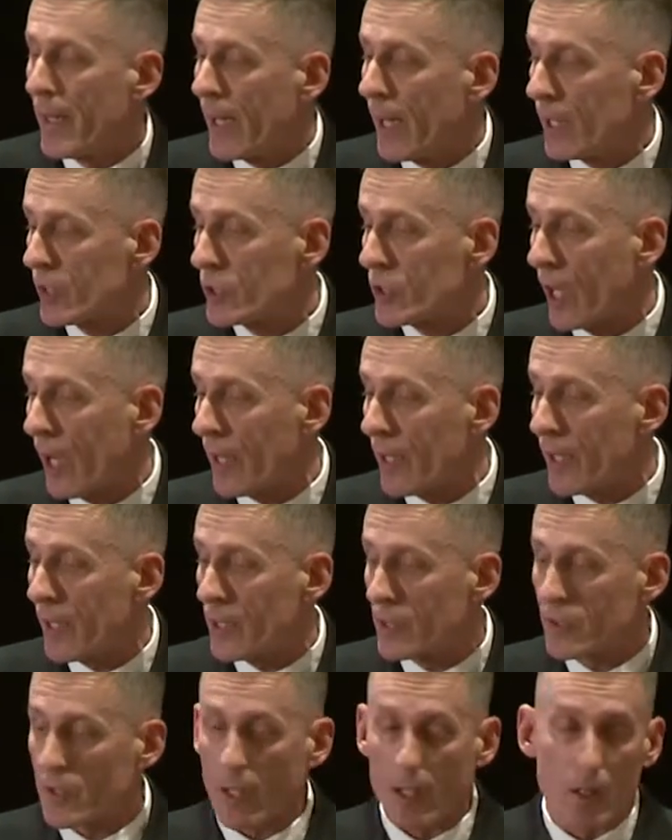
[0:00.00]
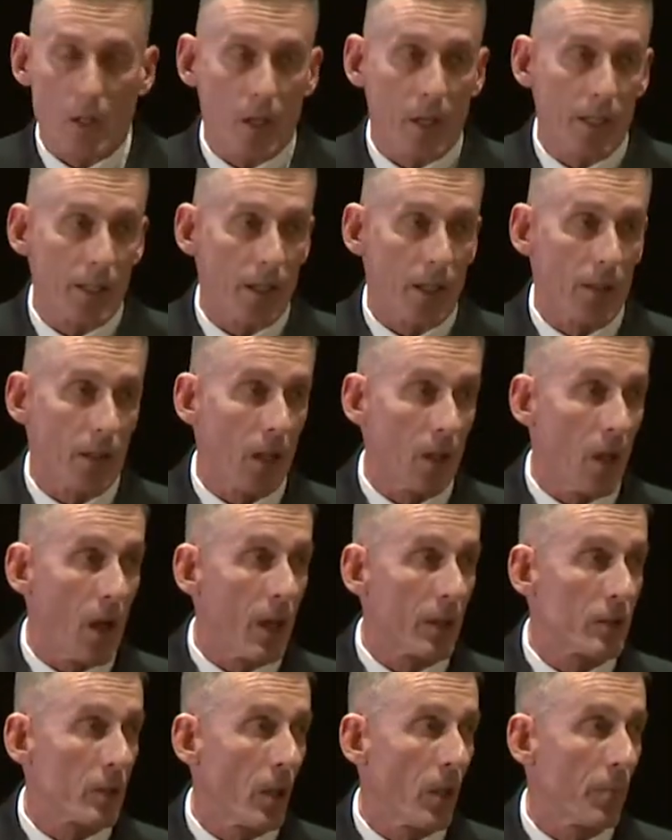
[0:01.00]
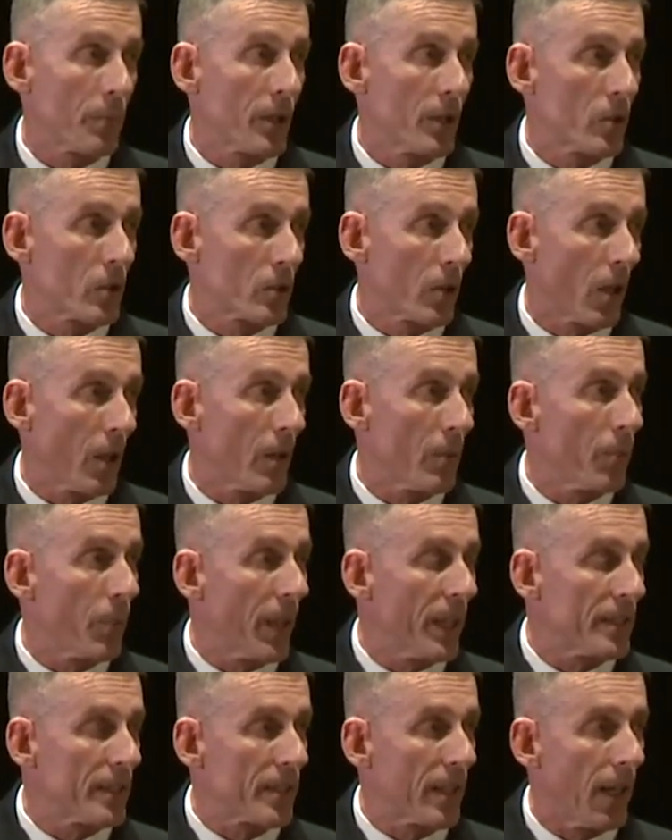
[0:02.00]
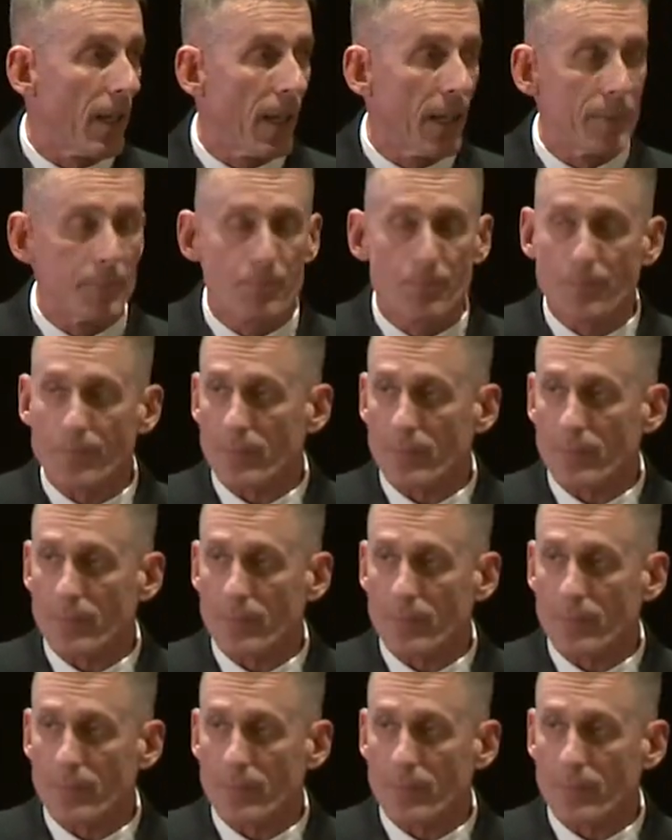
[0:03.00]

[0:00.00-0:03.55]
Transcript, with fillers: Uh, China is the, long, the long-term concern based on